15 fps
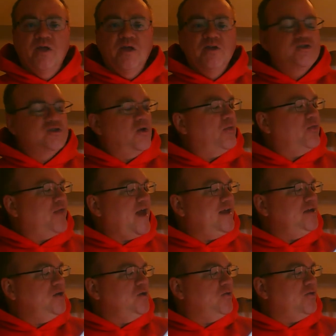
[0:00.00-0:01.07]
So
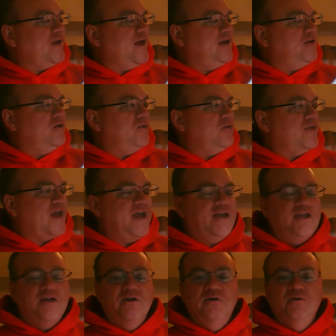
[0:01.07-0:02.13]
thank you, thank you,
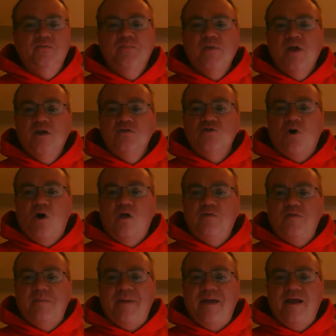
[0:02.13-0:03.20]
thank you to all of
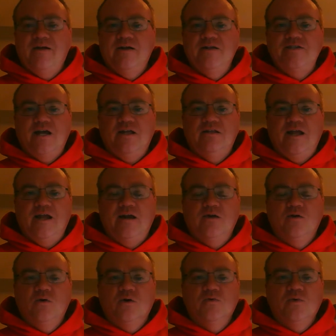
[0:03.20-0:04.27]
the parents out there
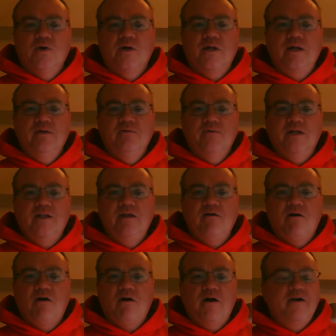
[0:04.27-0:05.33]
who are working really
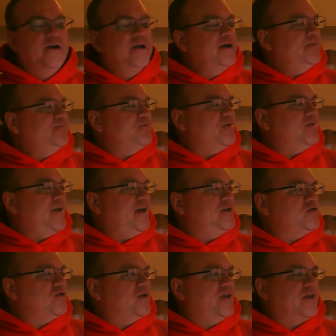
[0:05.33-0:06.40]
hard to make
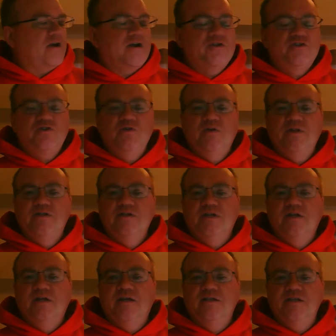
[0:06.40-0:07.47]
sure that our students
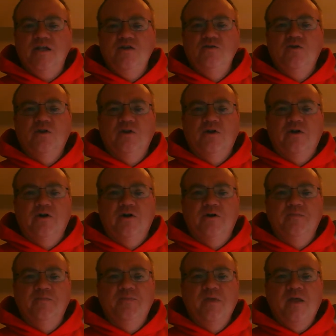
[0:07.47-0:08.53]
can continue to
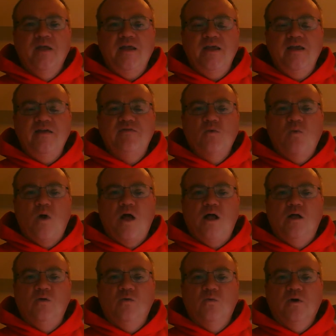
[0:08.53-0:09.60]
learn even
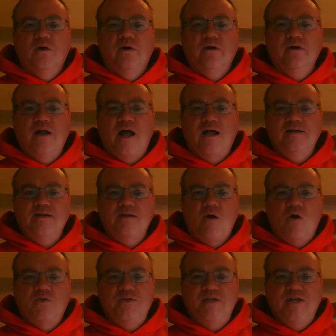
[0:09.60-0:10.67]
while we're not
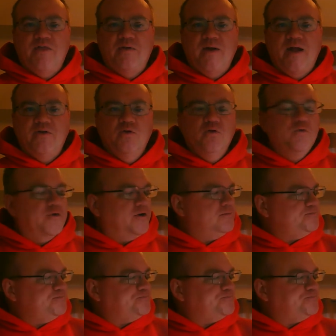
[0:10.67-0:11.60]
all together at Hoover.